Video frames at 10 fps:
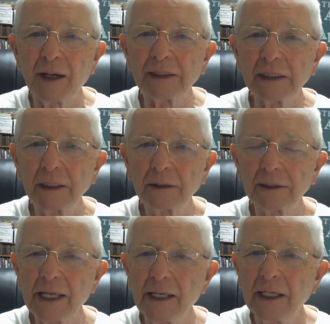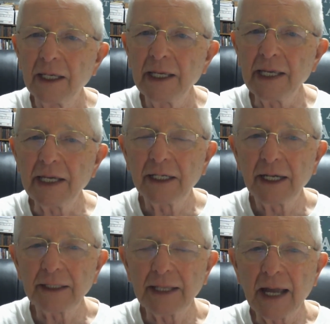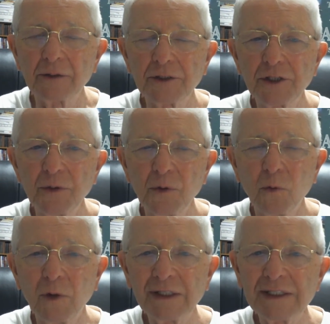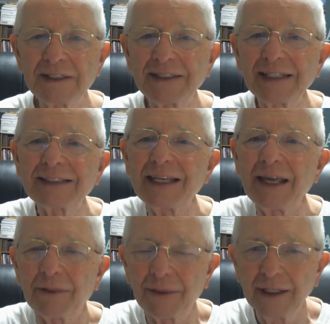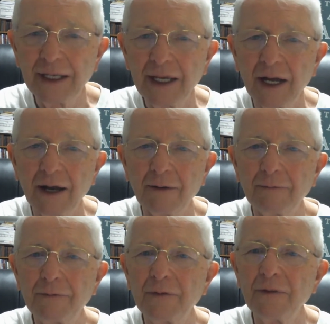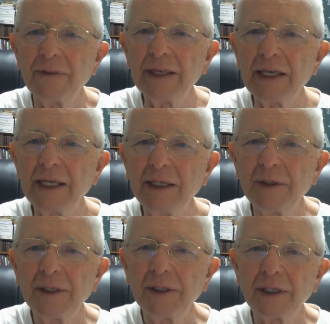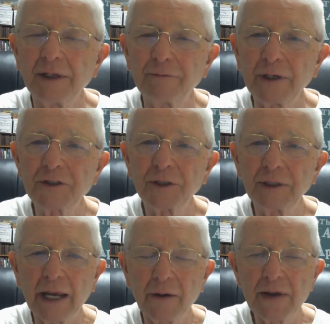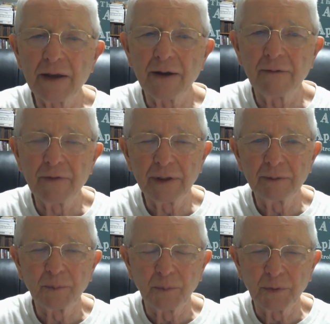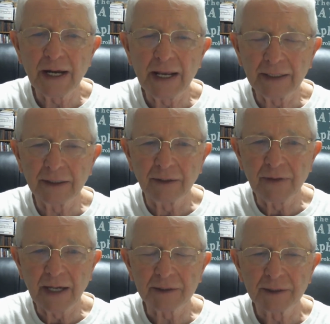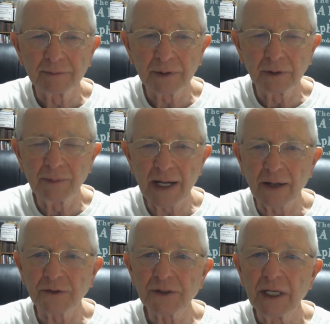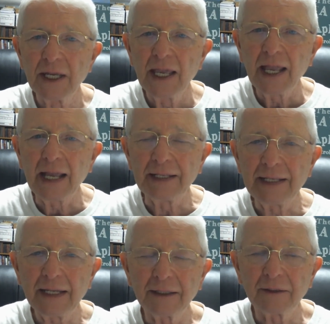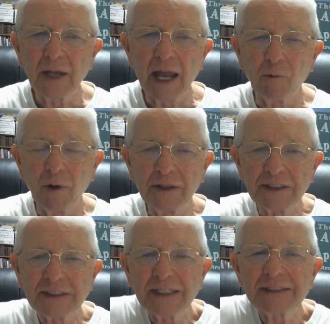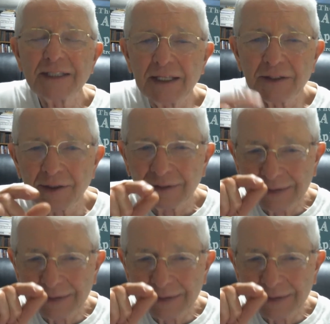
literally he cut down to 1/60th of the functional area of the brain of that little mouse, And yet at 1/60th